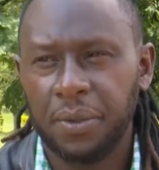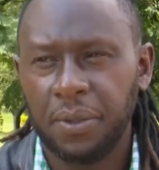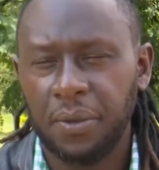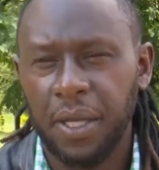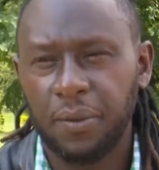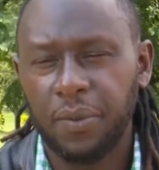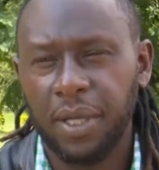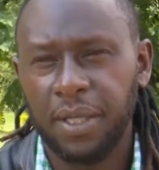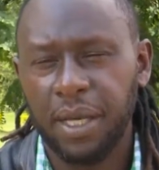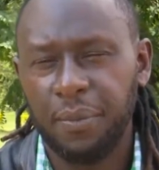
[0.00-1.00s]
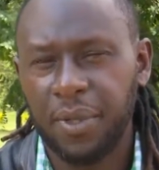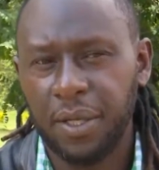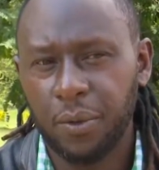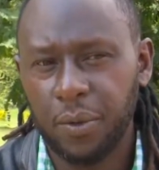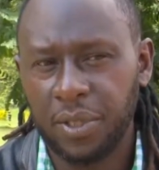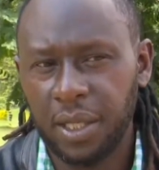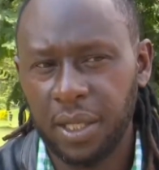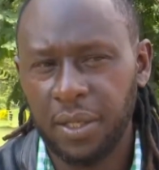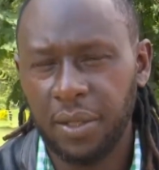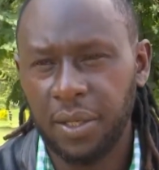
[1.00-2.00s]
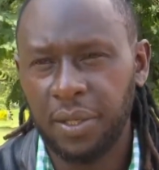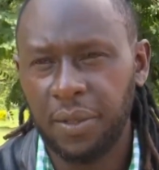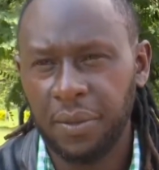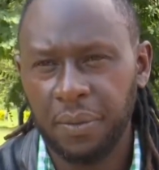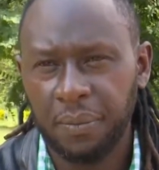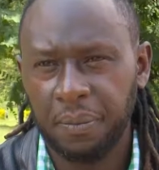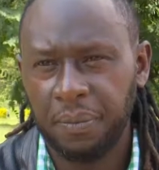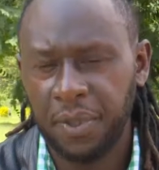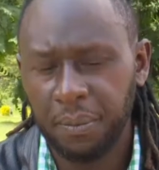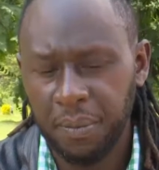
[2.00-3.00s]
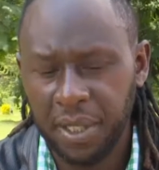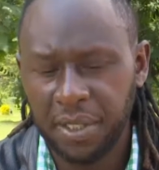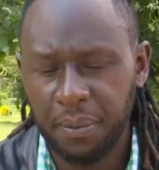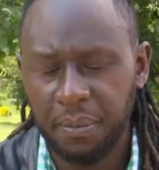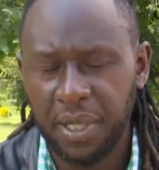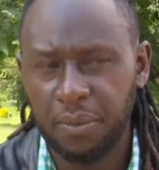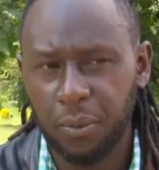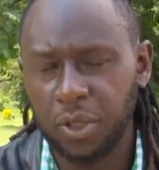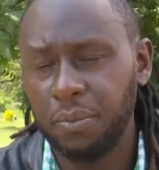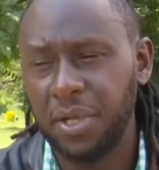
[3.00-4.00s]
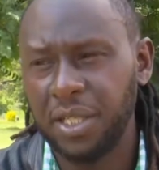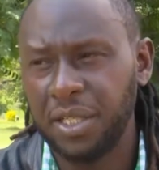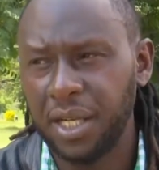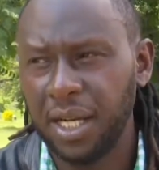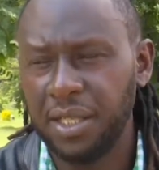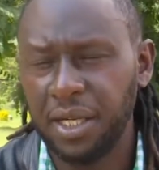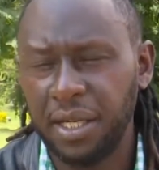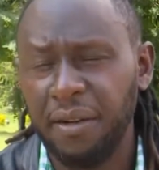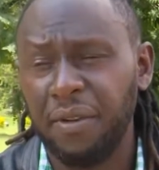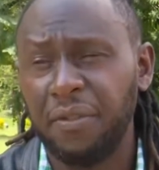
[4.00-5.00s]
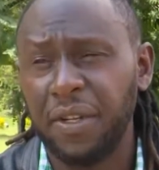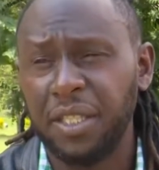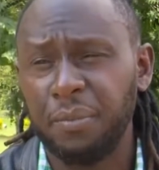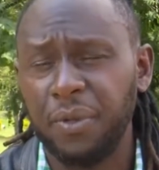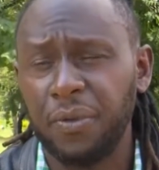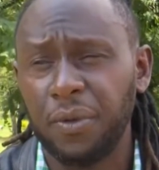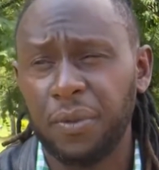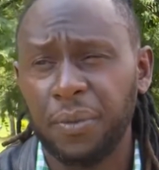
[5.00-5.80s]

So that I think was the most major challenge I'd ever faced before.